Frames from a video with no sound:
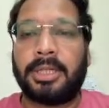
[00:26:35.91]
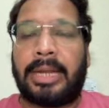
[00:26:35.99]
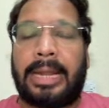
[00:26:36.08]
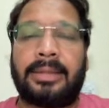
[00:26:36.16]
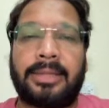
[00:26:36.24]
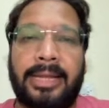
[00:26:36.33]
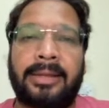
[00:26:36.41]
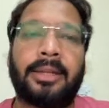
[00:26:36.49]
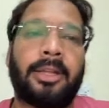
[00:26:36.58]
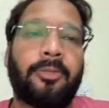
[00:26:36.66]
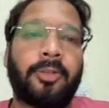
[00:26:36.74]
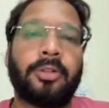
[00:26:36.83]
And then
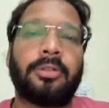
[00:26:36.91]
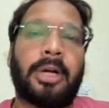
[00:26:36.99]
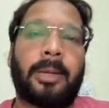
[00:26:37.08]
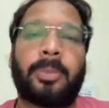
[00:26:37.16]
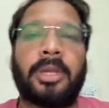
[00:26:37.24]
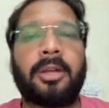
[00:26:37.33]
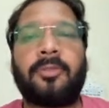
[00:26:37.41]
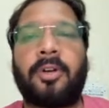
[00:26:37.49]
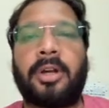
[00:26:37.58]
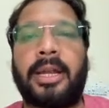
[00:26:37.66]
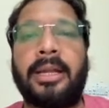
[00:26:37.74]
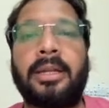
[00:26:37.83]
if you appear
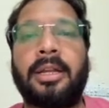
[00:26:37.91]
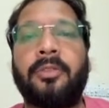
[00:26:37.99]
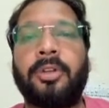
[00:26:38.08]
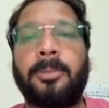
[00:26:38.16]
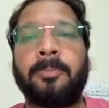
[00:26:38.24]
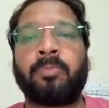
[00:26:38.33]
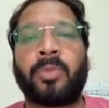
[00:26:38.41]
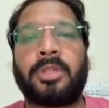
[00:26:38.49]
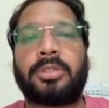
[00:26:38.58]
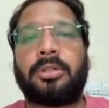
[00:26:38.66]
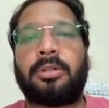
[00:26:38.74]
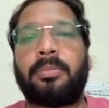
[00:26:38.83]
for interview,
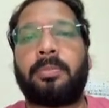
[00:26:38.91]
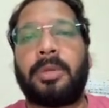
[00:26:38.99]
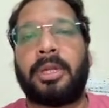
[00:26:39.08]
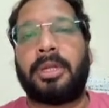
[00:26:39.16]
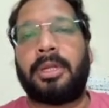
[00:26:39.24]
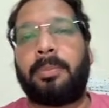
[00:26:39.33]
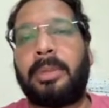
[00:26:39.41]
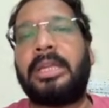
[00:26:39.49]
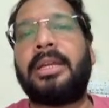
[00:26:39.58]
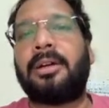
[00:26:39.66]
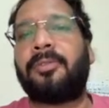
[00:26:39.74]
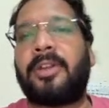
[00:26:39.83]
so
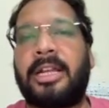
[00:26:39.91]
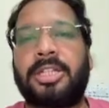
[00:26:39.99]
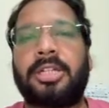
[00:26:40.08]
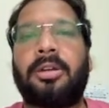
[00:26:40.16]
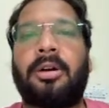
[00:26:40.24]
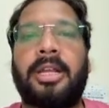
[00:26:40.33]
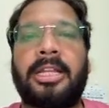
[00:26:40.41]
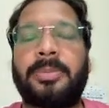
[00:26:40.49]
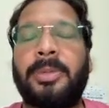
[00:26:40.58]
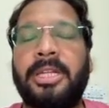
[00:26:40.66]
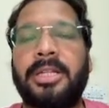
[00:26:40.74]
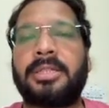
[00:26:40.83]
being a fresher or
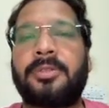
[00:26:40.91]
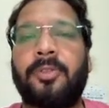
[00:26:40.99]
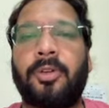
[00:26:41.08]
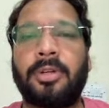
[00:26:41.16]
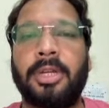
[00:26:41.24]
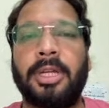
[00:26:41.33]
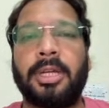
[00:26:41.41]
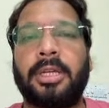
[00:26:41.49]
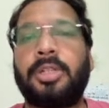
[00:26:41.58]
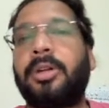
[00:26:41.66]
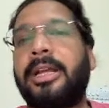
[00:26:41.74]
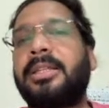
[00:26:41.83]
experienced folk,
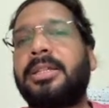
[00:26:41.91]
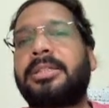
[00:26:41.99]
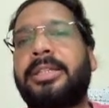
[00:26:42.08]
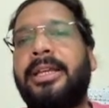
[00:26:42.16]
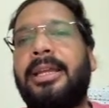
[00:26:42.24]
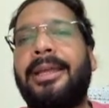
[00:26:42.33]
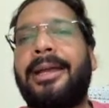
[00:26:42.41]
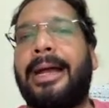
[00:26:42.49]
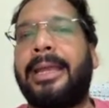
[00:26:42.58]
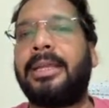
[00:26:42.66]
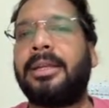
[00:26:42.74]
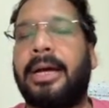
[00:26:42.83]
you can just say like
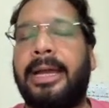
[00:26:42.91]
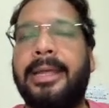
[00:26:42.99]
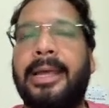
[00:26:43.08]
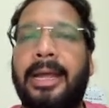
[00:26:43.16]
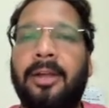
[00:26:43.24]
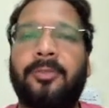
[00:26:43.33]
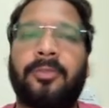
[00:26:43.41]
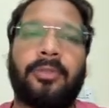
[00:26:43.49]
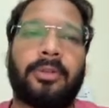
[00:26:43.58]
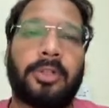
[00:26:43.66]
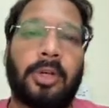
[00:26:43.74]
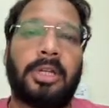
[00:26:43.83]
I have
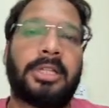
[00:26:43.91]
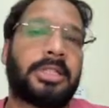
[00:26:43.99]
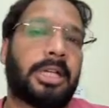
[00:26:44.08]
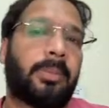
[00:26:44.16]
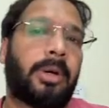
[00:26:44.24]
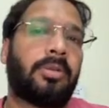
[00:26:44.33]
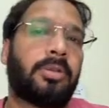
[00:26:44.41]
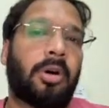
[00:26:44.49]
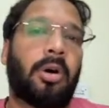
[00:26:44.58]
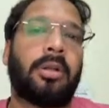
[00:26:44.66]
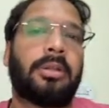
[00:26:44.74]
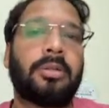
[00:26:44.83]
knowledge about
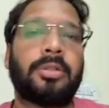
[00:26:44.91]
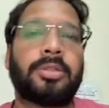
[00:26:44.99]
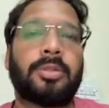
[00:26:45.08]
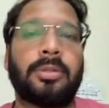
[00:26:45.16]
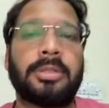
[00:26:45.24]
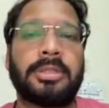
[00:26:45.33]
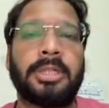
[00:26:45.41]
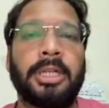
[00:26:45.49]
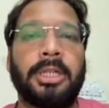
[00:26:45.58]
all those roles.